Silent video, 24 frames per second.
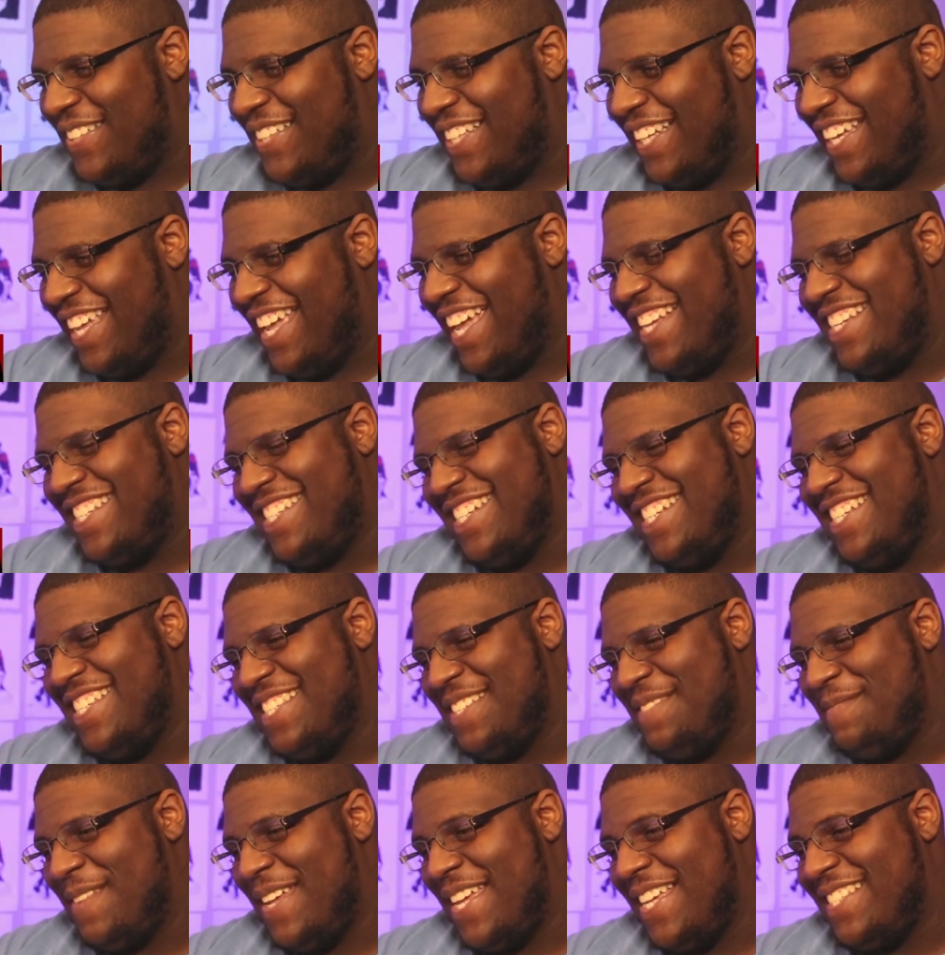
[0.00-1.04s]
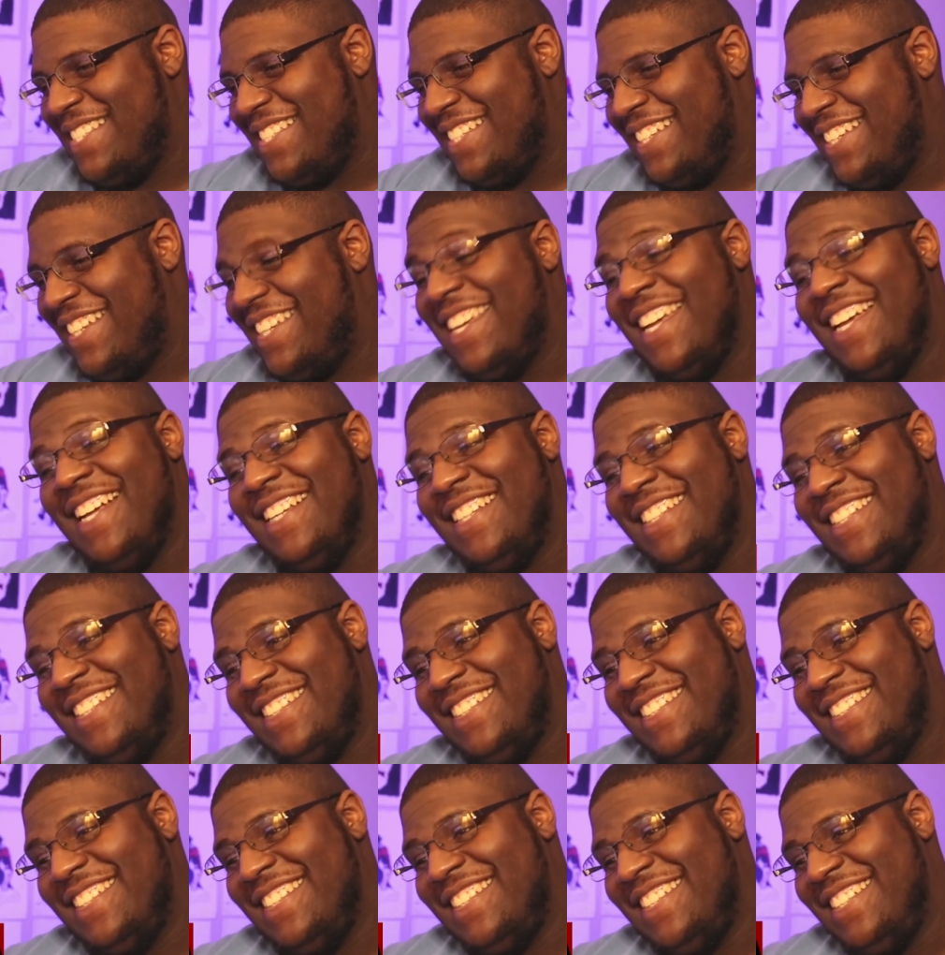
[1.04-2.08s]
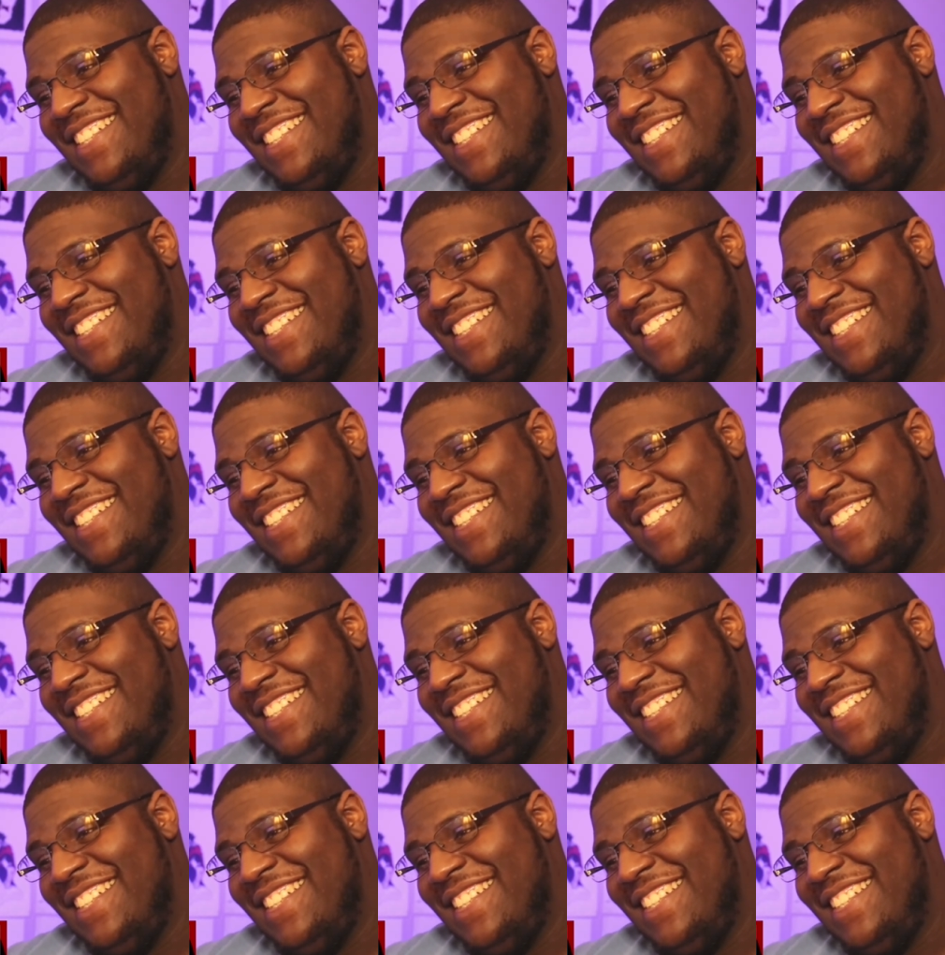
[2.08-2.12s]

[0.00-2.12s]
to catchy is amazing. Yes.